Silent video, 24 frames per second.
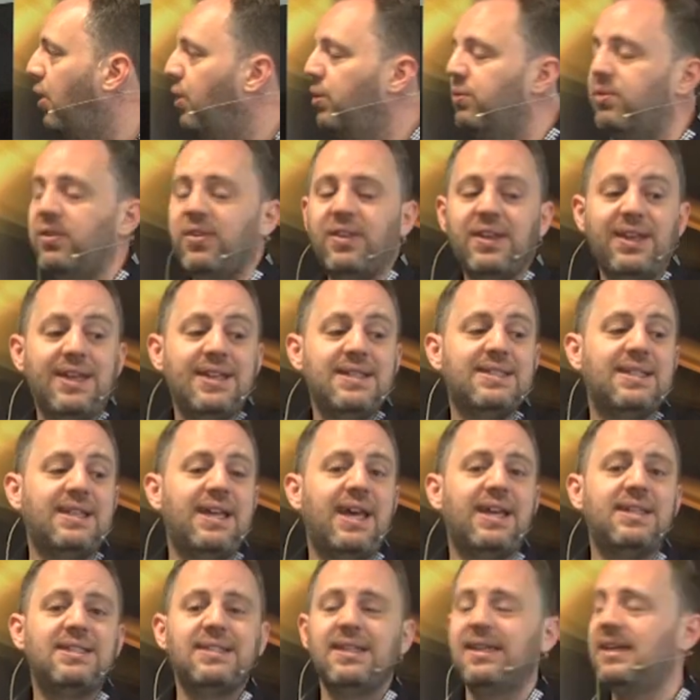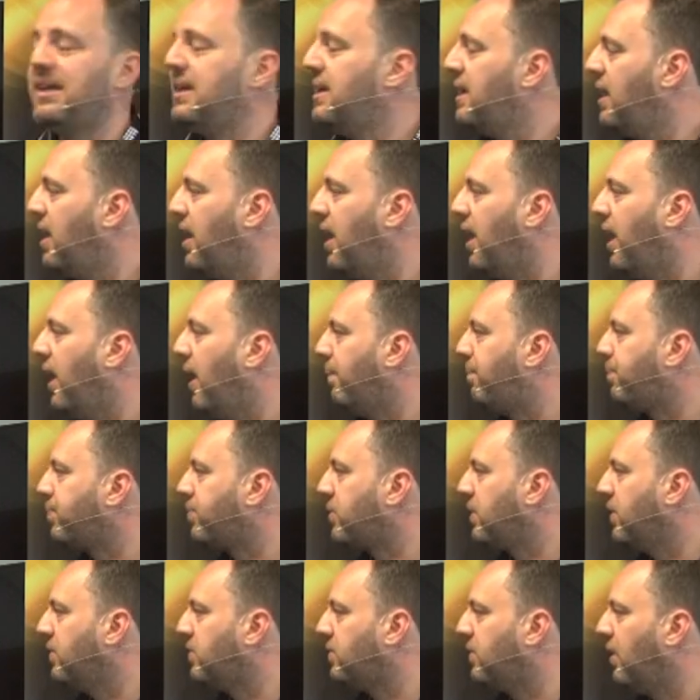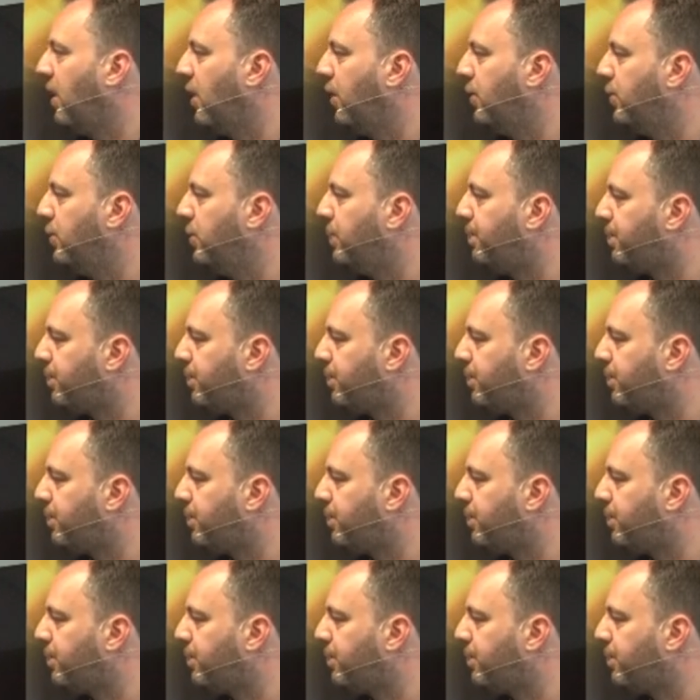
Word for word: over the internet. So